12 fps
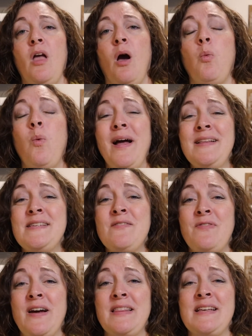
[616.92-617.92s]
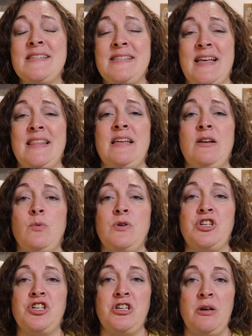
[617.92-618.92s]
Once it finally said that it
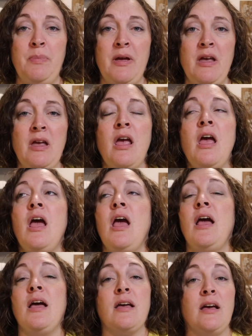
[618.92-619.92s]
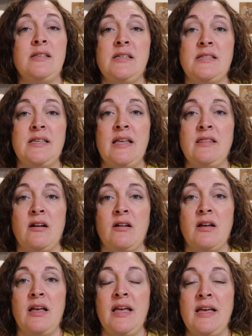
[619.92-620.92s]
was shipping, guys, it sat
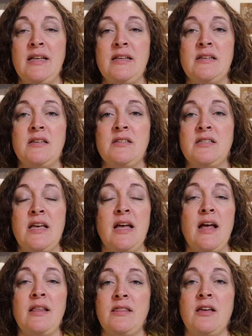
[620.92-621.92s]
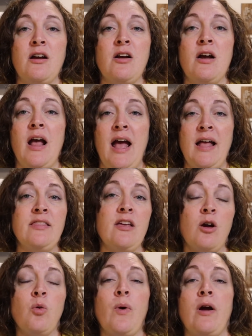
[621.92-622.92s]
there. It sat there at
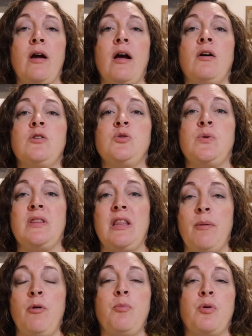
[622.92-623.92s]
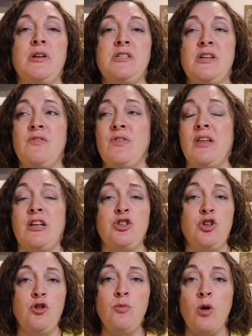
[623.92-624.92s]
their warehouse with label printed for like
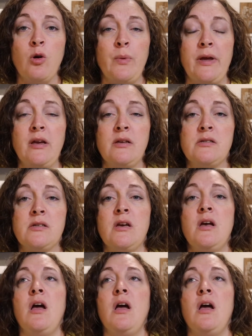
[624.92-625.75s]
2 more weeks,